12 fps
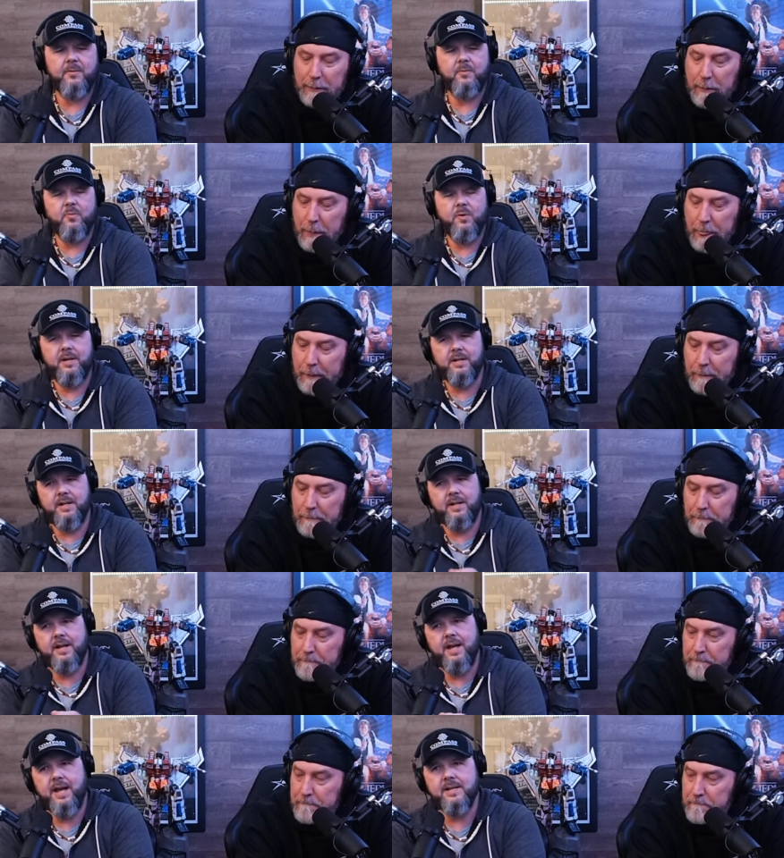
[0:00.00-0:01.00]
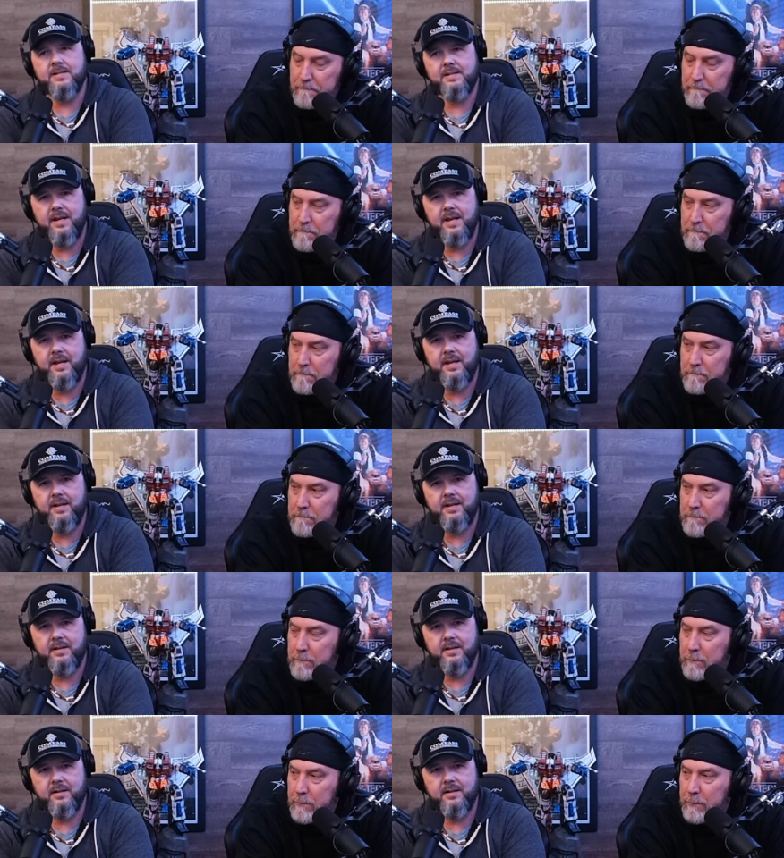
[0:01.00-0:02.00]
Speaker 1: what did the guy
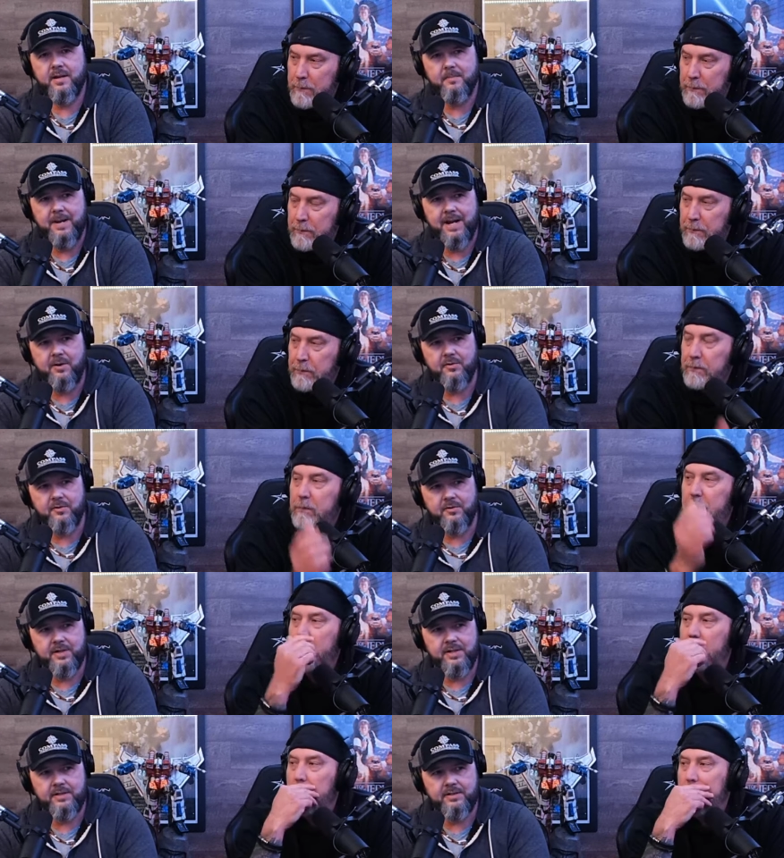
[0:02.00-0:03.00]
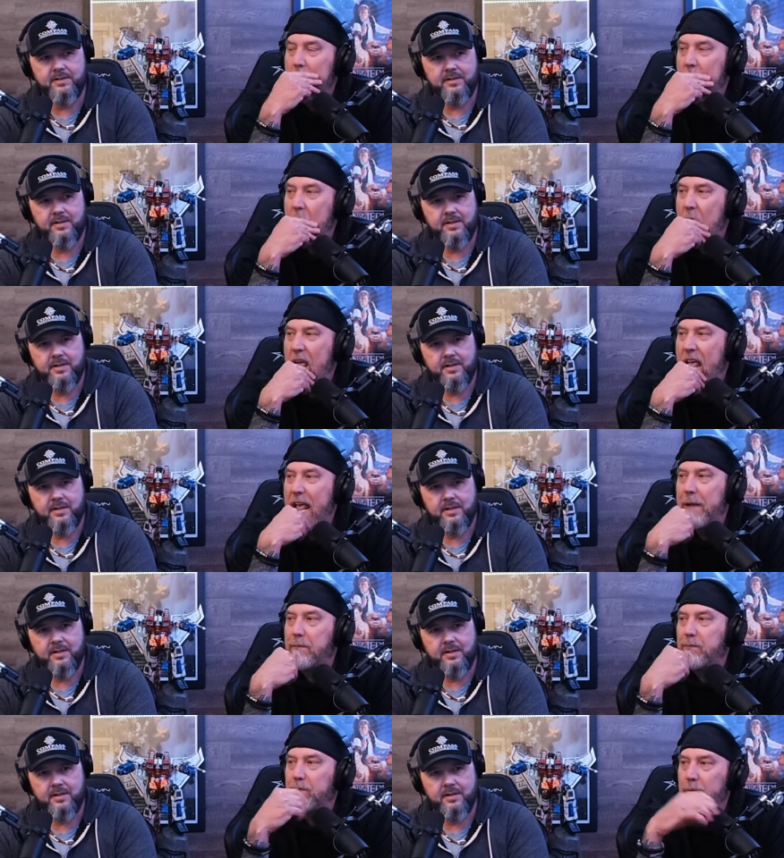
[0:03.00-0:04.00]
say about Green?
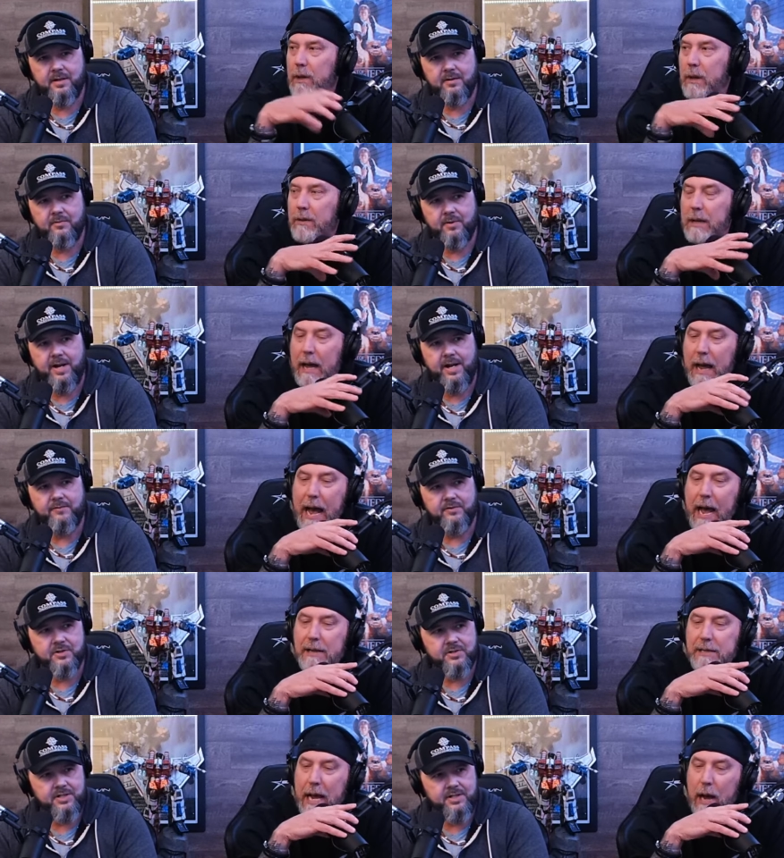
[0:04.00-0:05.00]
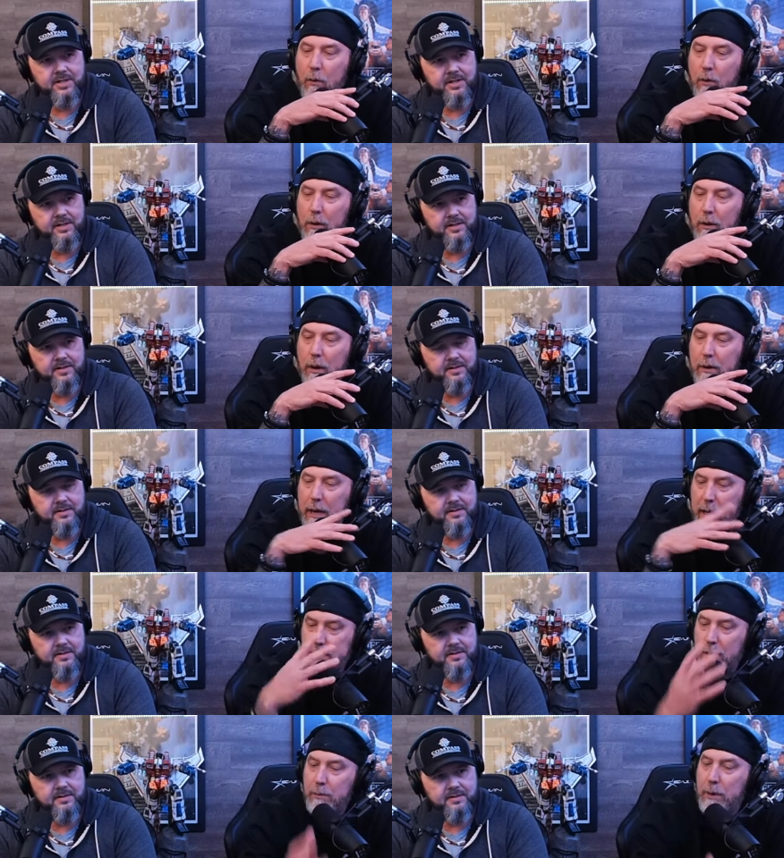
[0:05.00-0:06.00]
Uh, right the Hightower.
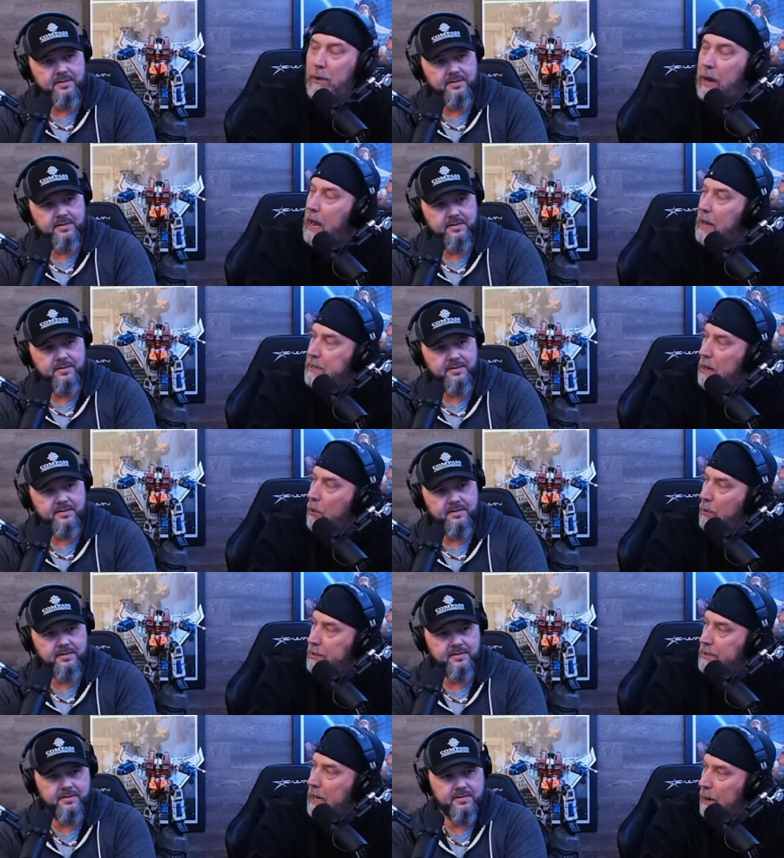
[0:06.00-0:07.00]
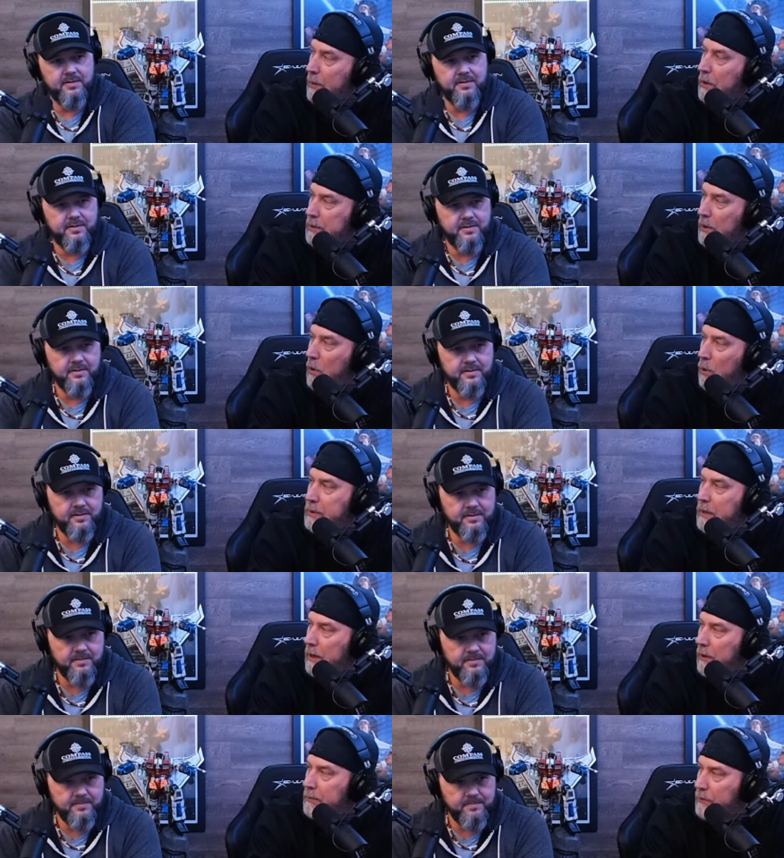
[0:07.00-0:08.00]
Speaker 2: Okay, so you remember Hightower where Sam goes to
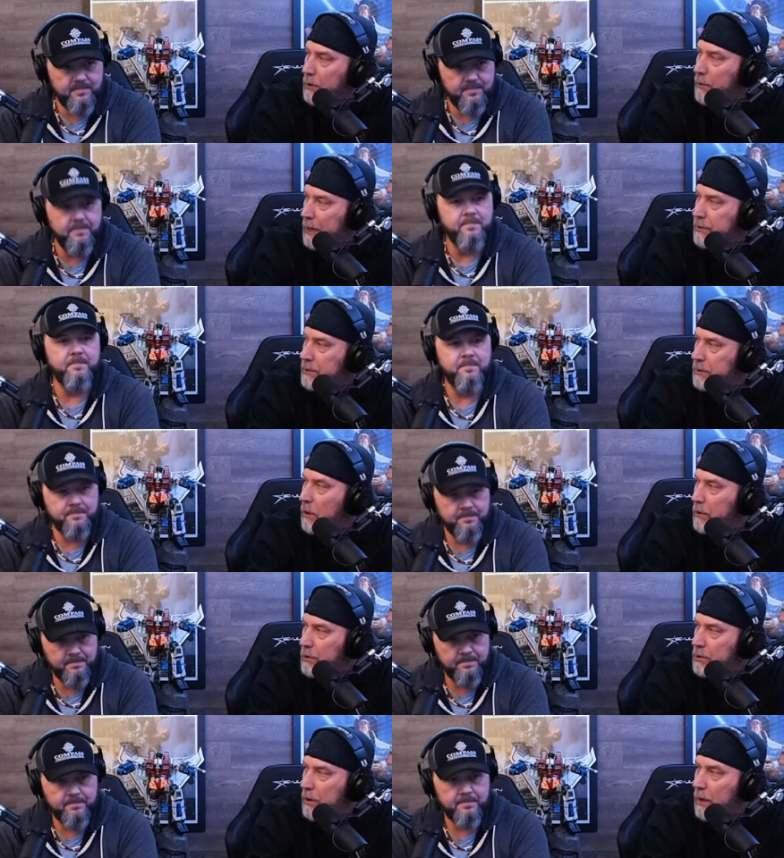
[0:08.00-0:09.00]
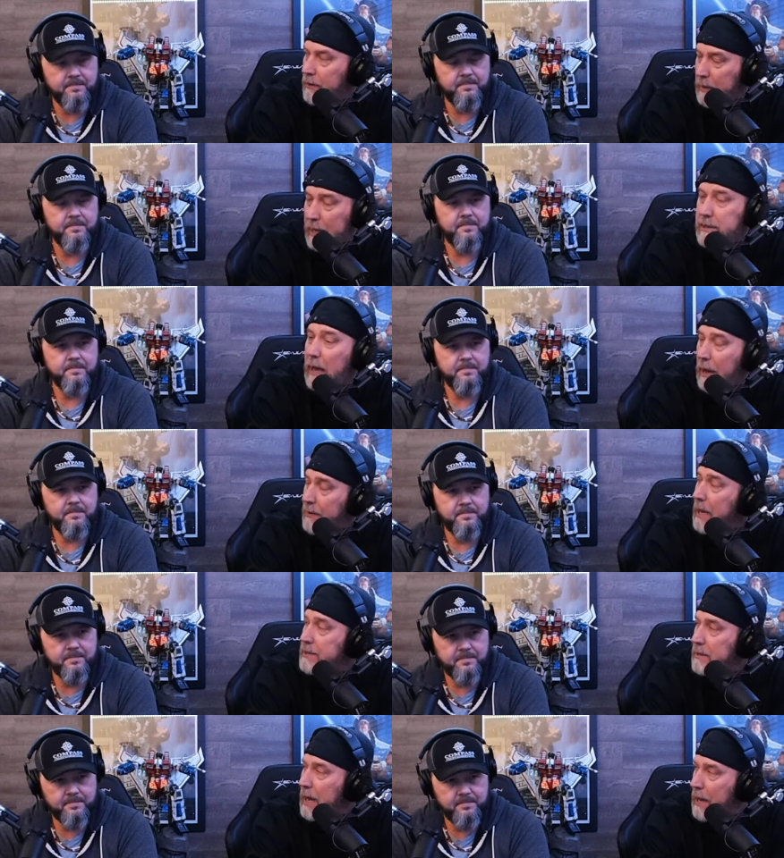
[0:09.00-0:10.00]
Oldtown, where the mm hmm maesters all go train. That's how
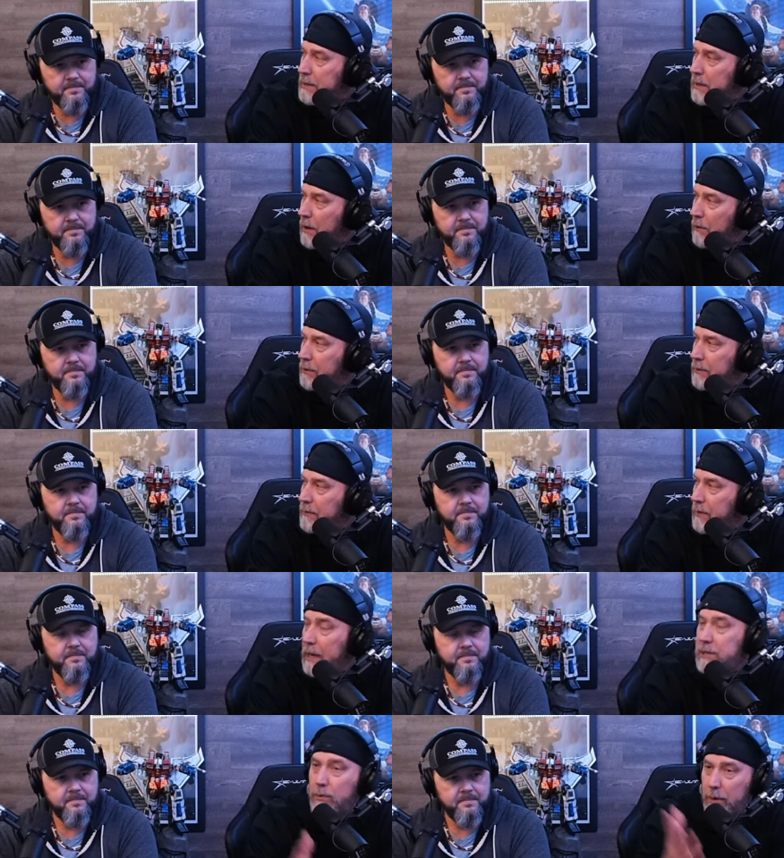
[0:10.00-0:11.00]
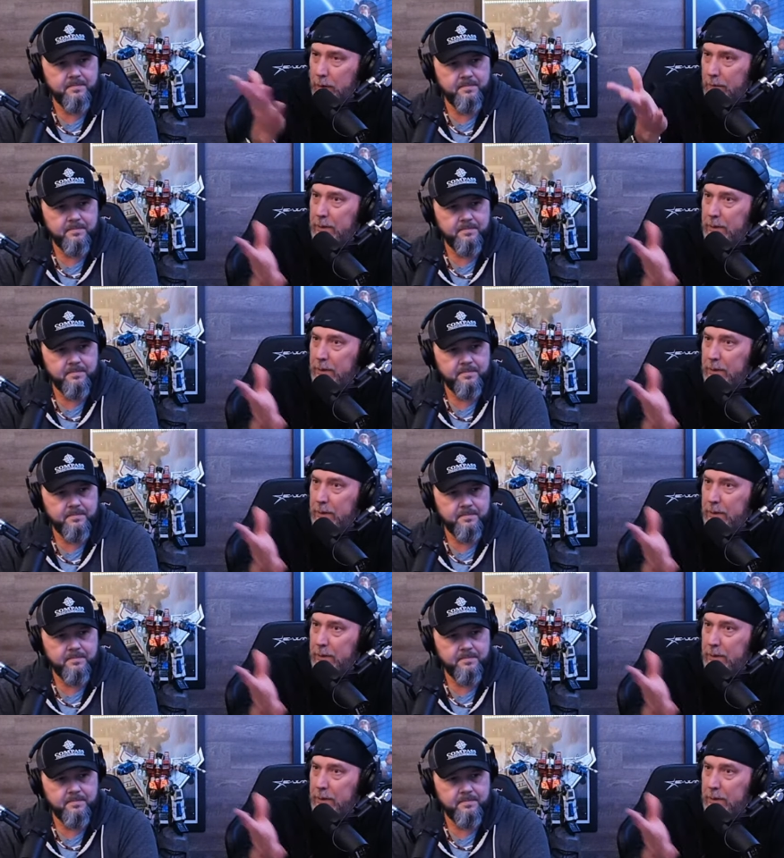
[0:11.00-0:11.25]
that's the Hightower. That's where